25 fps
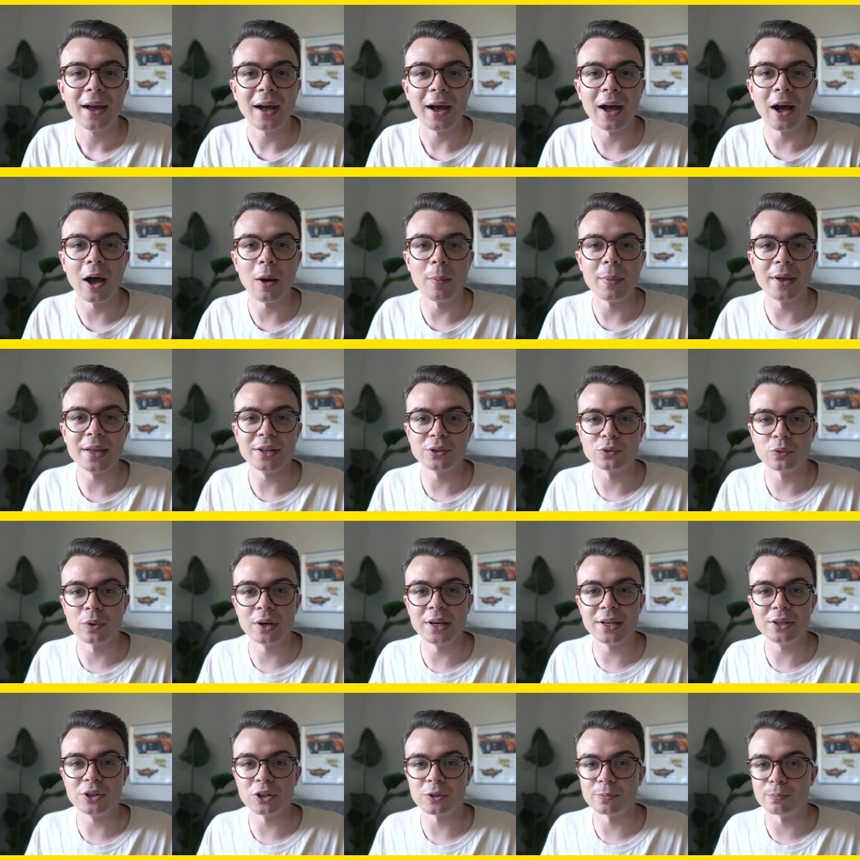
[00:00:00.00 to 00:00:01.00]
It's
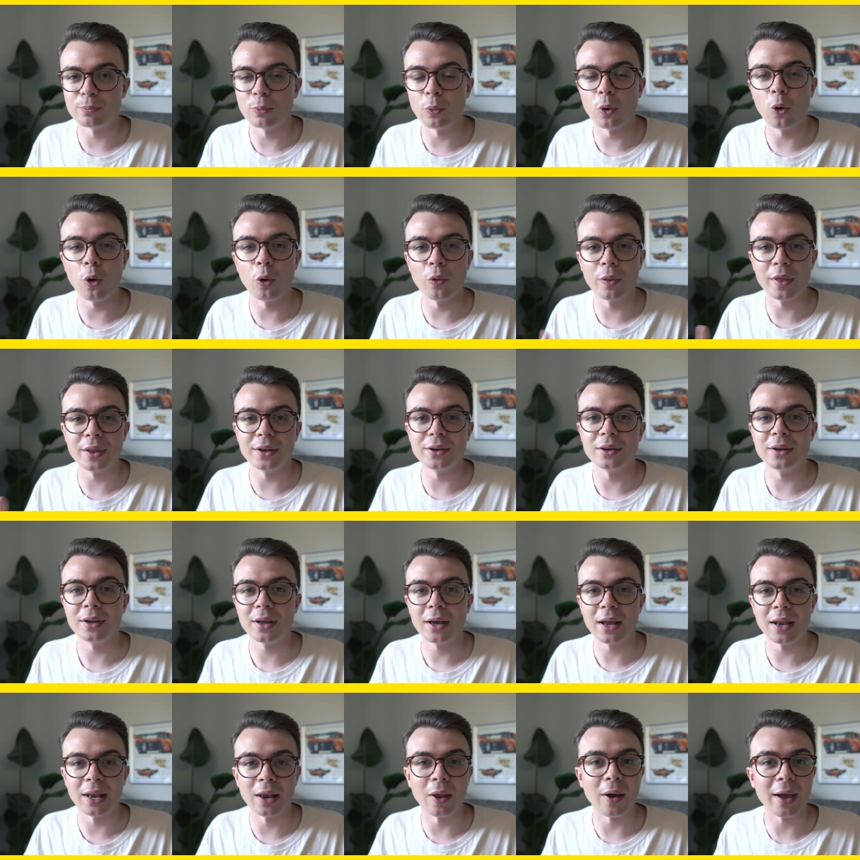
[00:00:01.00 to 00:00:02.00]
really just more than
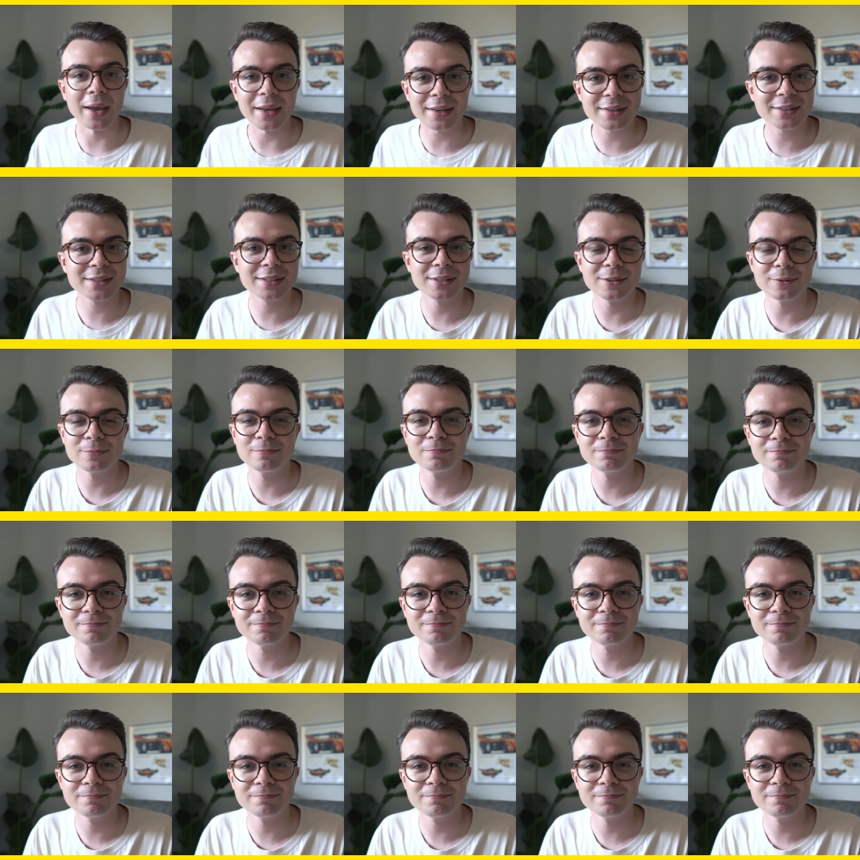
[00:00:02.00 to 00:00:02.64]
likes.